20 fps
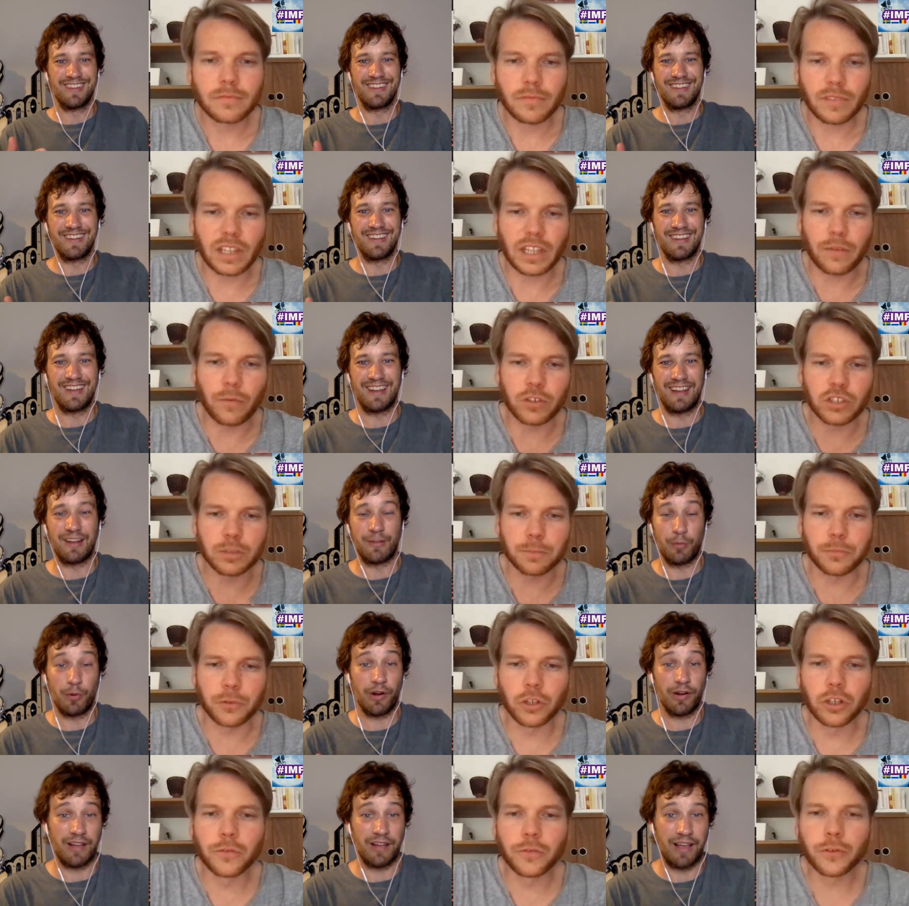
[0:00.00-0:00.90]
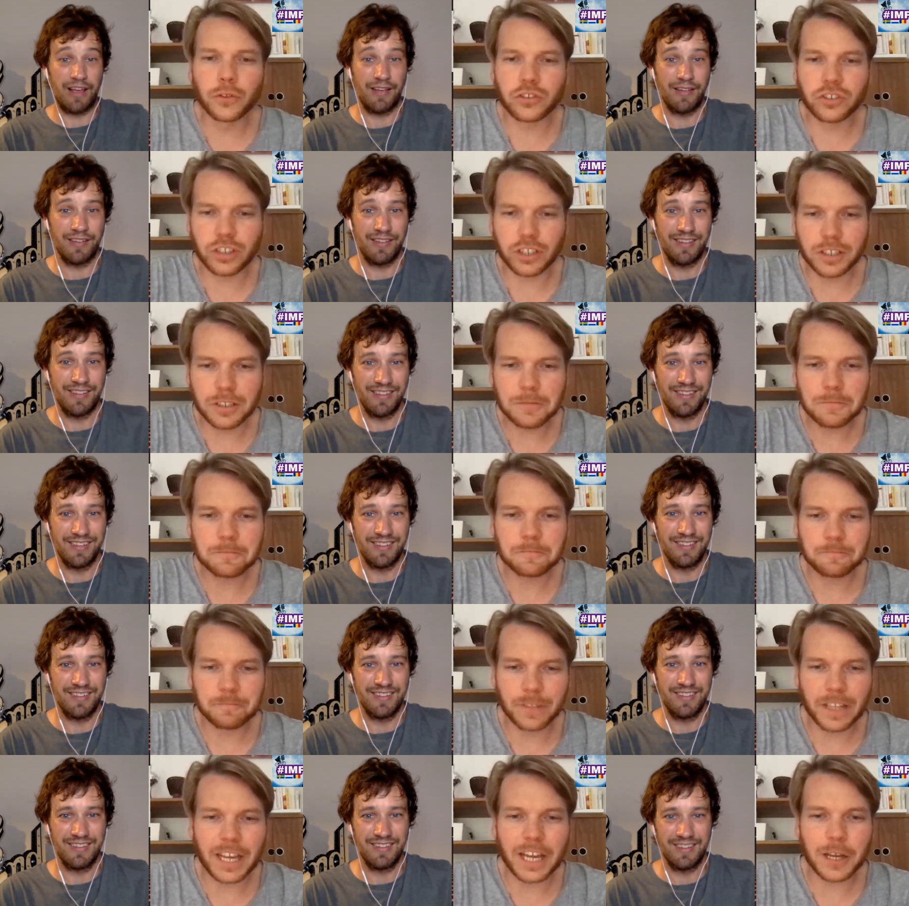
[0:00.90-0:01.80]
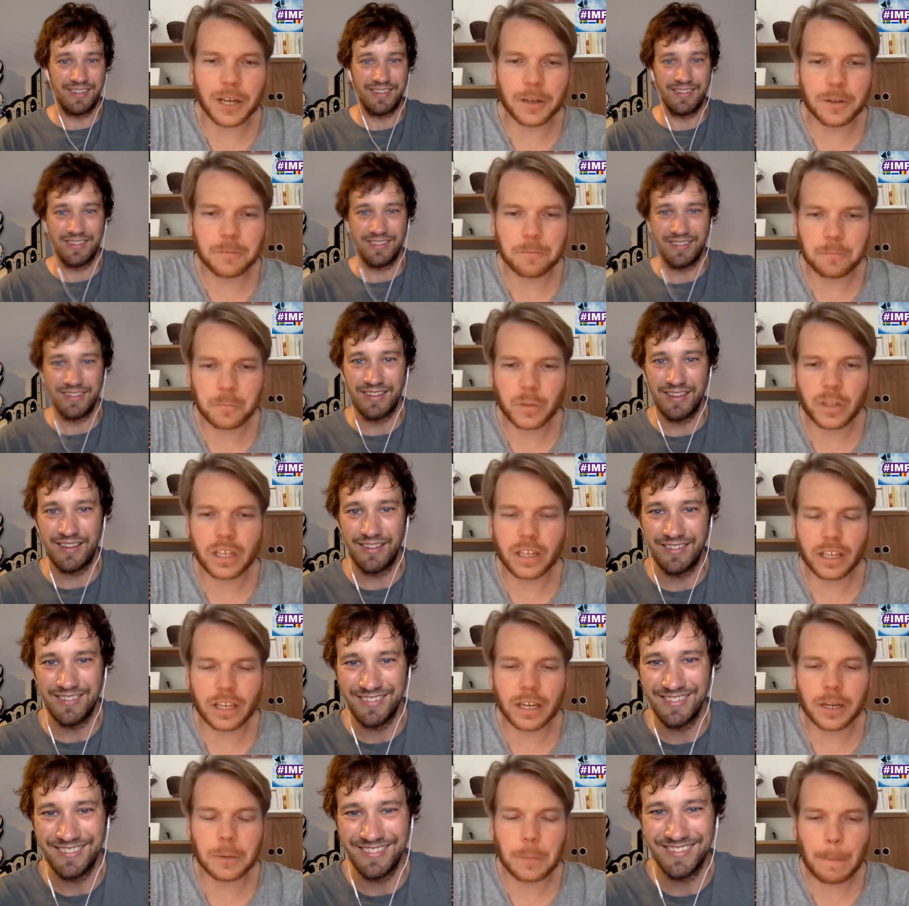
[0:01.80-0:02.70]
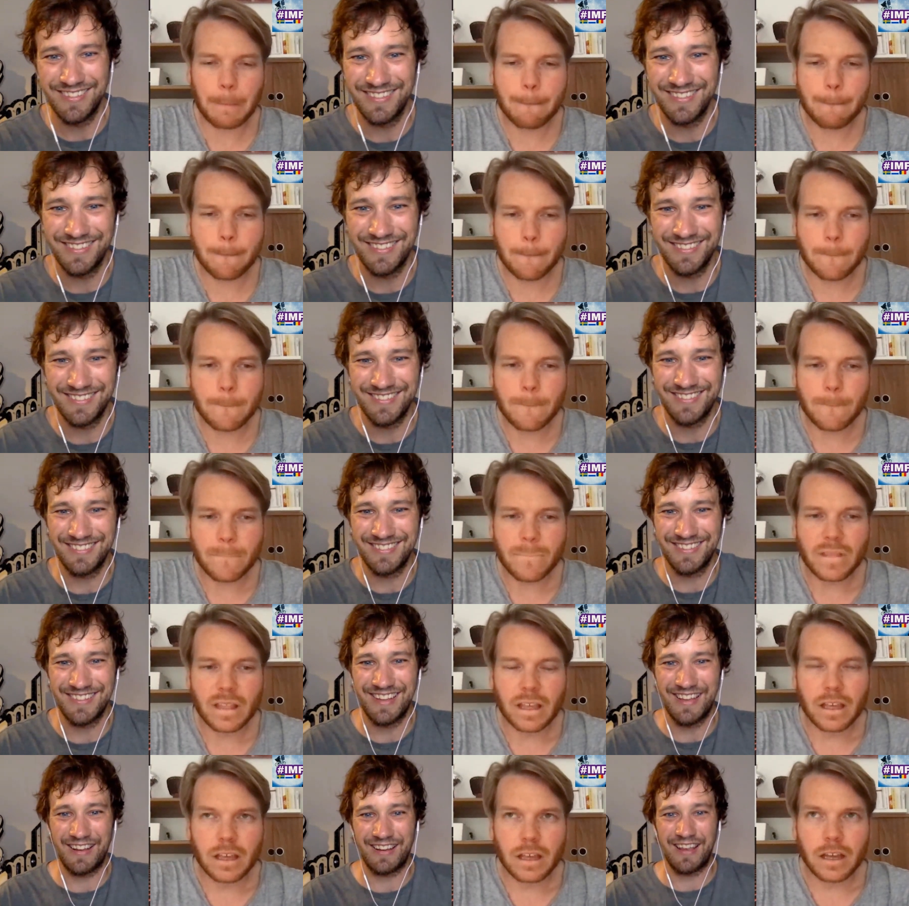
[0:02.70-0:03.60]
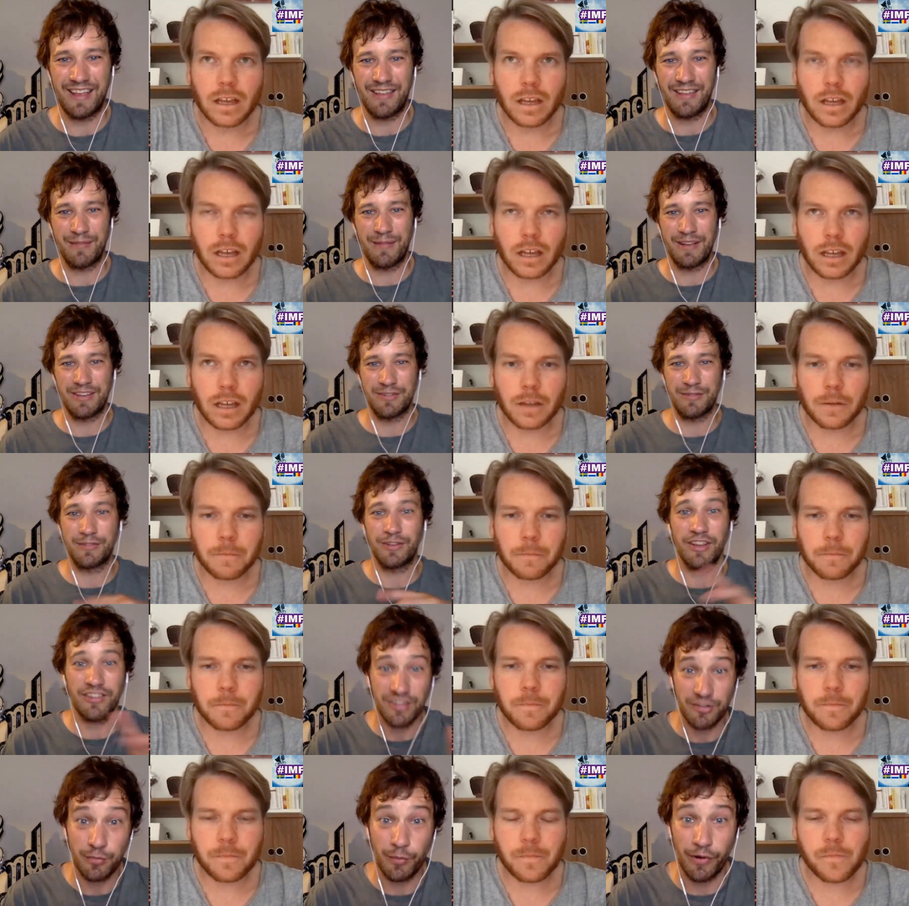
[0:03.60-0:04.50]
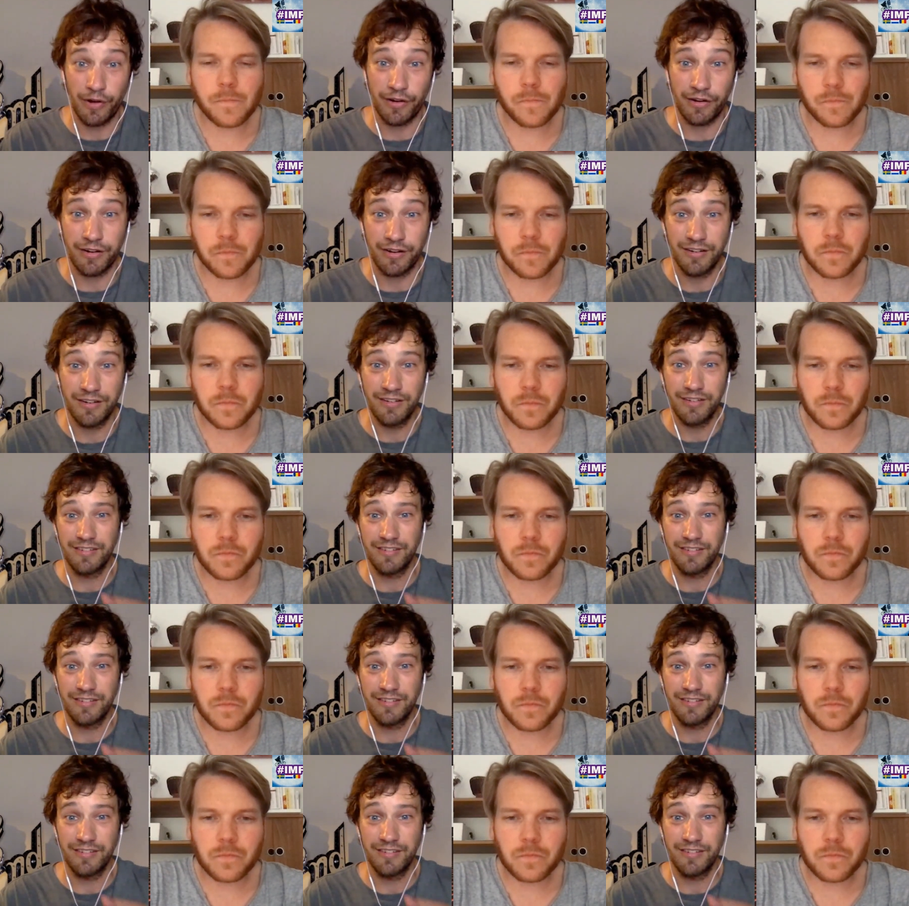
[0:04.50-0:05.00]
Speaker 1: that was it a work uh, yeah yeah
Speaker 2: I can imagine, but does it work?